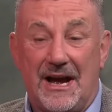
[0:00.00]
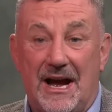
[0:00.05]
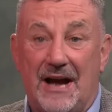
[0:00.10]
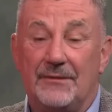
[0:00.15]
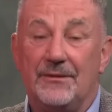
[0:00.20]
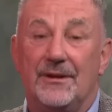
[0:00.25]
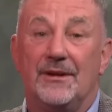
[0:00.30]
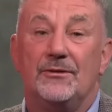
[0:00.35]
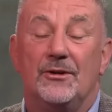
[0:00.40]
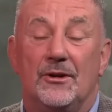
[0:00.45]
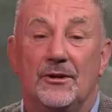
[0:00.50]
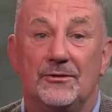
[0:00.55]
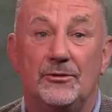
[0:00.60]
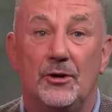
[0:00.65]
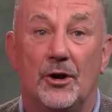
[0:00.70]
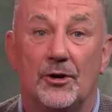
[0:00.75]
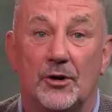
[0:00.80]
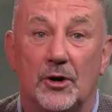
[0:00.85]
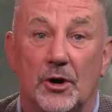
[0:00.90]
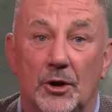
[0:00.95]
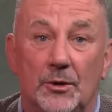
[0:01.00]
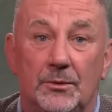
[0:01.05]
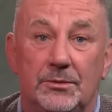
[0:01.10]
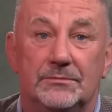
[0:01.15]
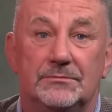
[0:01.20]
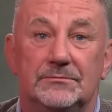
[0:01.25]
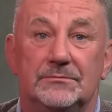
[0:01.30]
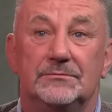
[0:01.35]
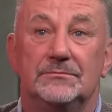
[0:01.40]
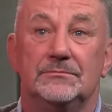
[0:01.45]
Not a clue.
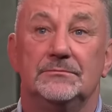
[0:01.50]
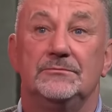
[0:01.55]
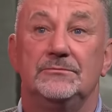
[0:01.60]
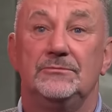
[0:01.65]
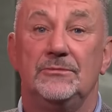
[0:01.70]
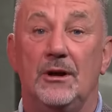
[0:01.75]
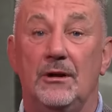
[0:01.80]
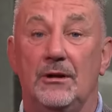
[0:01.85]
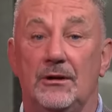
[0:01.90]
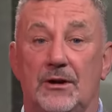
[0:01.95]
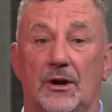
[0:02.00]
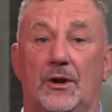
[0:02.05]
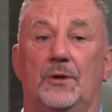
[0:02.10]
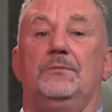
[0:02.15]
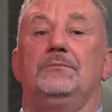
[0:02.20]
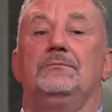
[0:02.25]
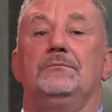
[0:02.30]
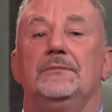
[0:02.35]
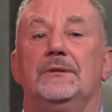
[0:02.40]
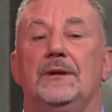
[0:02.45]
Not a clue.